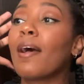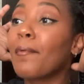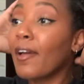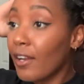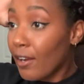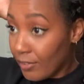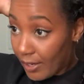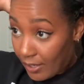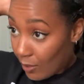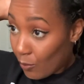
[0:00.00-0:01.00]
I'm gonna go
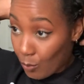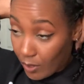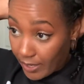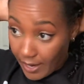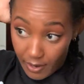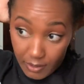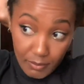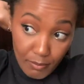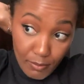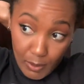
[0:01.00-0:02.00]
like work out
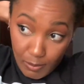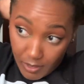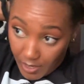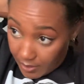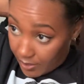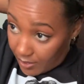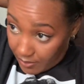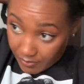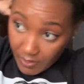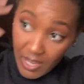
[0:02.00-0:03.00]
and be
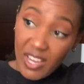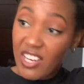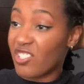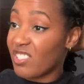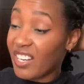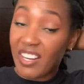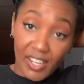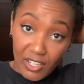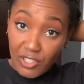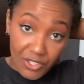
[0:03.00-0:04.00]
productive and just let it
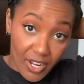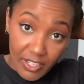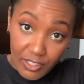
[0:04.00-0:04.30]
air dry